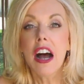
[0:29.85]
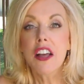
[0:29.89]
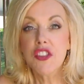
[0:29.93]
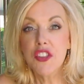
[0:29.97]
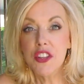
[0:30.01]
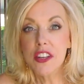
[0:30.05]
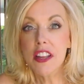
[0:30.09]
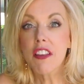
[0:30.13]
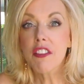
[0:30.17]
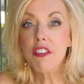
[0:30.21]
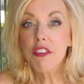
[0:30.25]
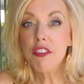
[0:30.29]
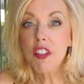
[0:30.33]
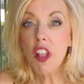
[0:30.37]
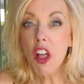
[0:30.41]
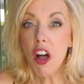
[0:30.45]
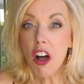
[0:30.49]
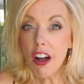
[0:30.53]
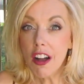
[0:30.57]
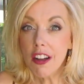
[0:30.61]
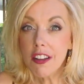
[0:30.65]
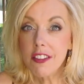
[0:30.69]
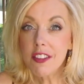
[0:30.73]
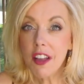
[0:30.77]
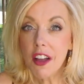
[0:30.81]
She does
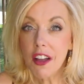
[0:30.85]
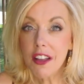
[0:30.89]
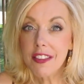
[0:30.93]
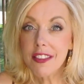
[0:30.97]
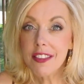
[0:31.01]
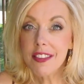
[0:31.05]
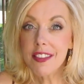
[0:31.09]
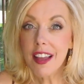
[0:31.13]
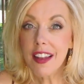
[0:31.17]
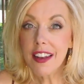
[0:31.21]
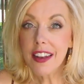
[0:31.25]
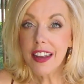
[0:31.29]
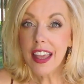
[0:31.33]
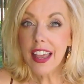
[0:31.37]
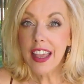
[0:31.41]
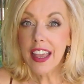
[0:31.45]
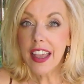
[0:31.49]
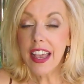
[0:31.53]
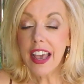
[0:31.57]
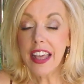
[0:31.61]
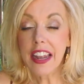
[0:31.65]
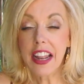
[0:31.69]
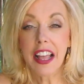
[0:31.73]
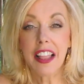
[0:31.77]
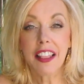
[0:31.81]
vlogs on
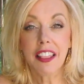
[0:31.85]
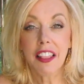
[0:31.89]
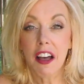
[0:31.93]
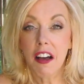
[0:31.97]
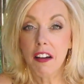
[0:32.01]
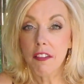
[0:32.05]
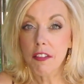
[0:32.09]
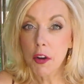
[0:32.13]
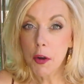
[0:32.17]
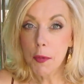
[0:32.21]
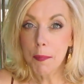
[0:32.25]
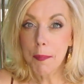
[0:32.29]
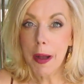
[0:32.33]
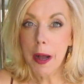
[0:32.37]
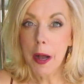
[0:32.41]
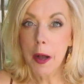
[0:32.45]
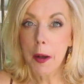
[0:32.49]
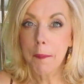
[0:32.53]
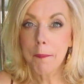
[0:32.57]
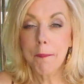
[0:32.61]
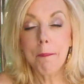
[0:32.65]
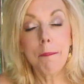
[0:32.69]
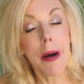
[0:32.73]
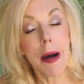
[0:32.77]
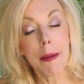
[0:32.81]
Sunday, and I love her
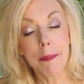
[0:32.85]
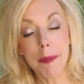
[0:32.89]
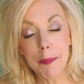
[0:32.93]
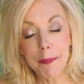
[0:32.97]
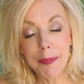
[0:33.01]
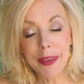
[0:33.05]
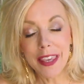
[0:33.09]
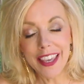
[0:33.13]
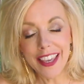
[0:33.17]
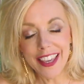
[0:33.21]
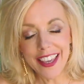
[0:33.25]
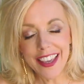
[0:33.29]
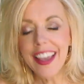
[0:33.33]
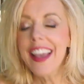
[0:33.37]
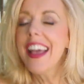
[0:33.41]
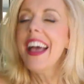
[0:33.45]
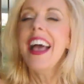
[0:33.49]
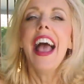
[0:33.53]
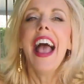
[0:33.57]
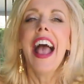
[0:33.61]
mom, Mama B,